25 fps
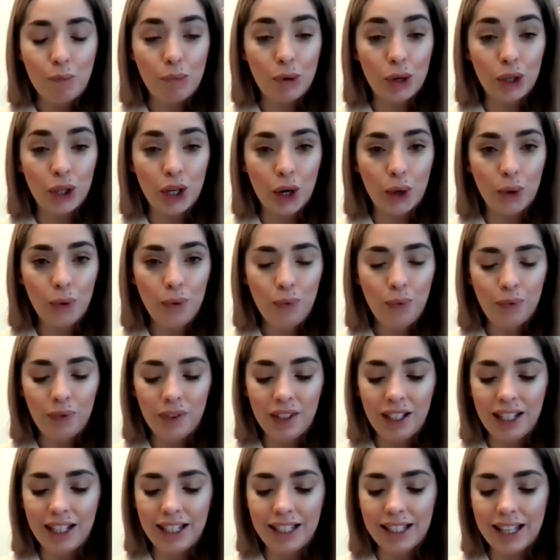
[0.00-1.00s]
"Bruno,"
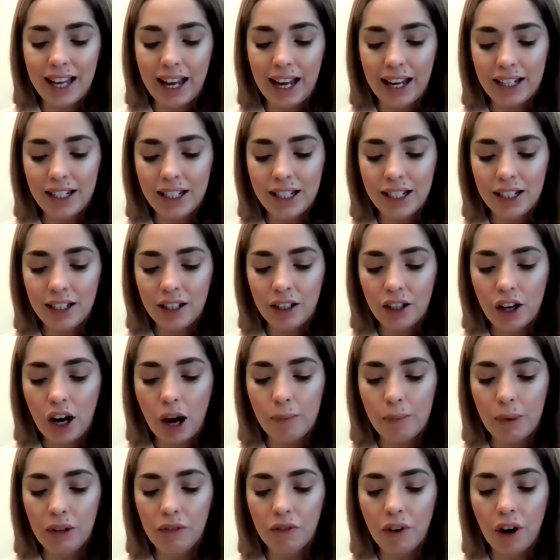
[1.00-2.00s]
he said,
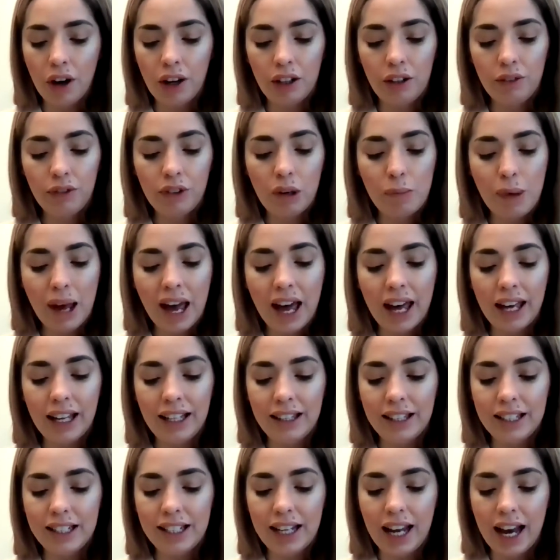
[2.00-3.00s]
coming round from
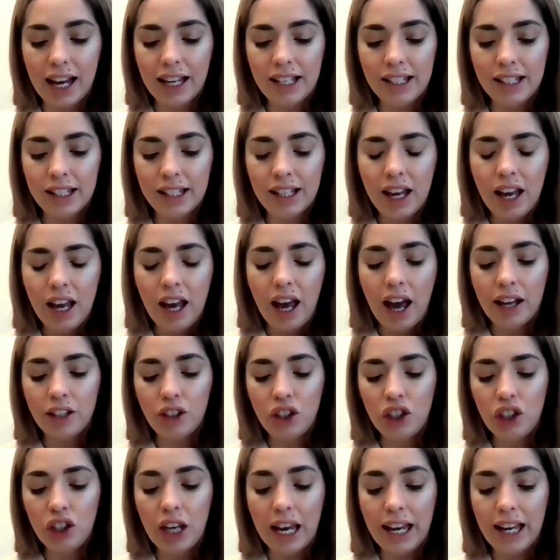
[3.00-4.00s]
behind the desk
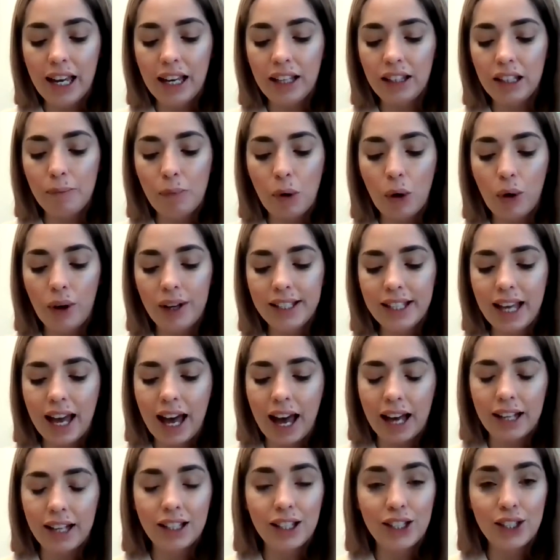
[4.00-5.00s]
and shaking the boy's
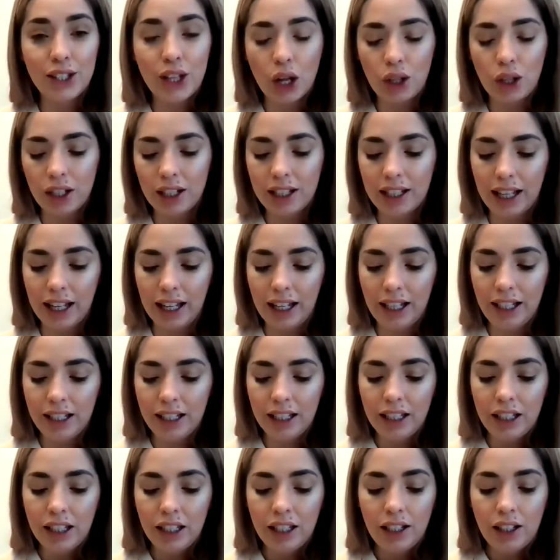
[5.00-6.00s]
hand solidly.
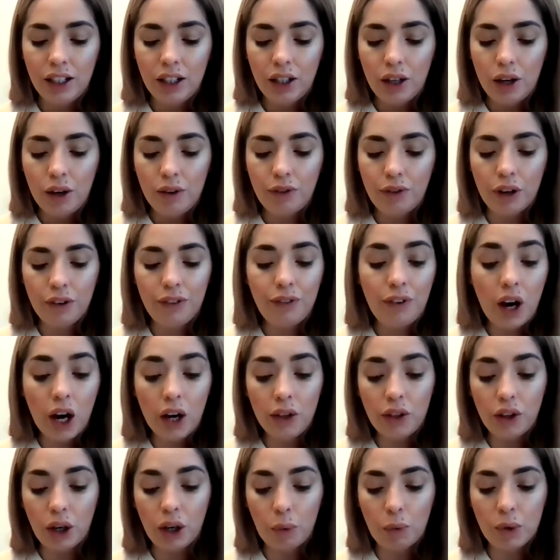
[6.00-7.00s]
The
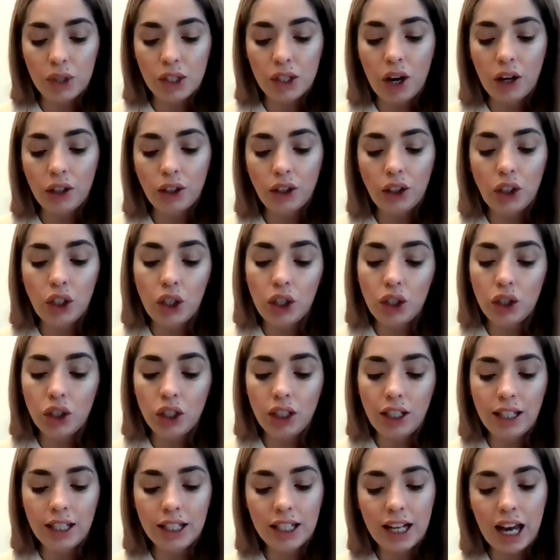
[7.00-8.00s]
father was not
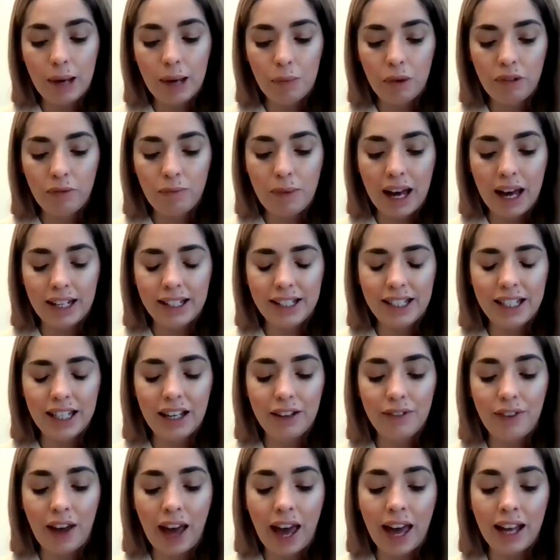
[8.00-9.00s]
usually the type of man to
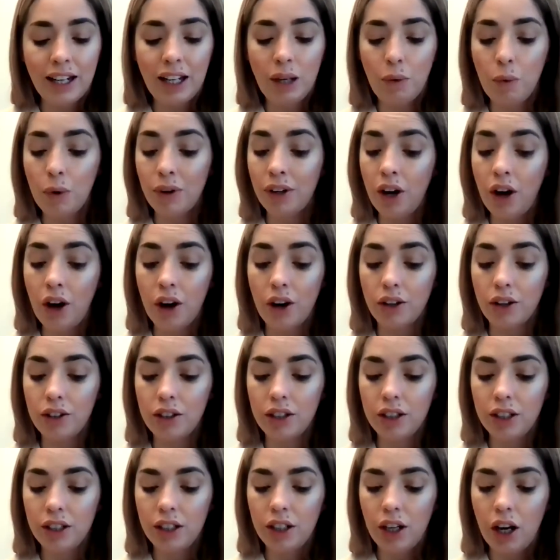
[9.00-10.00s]
give anyone a
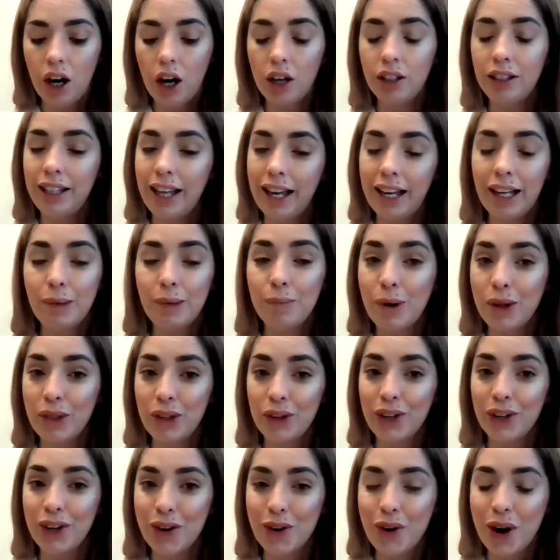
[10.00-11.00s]
hug, unlike
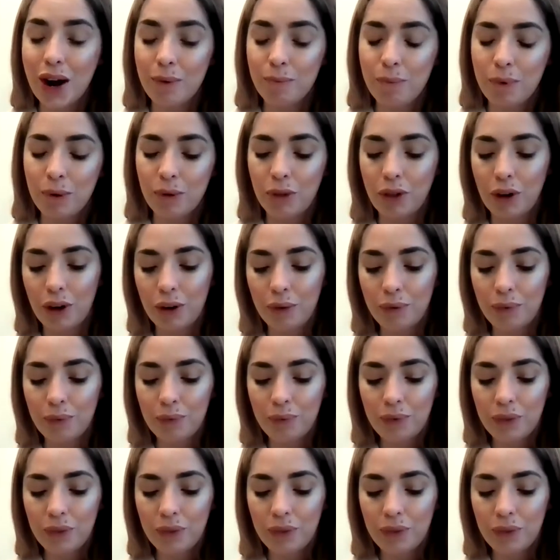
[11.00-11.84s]
mother and grandmother.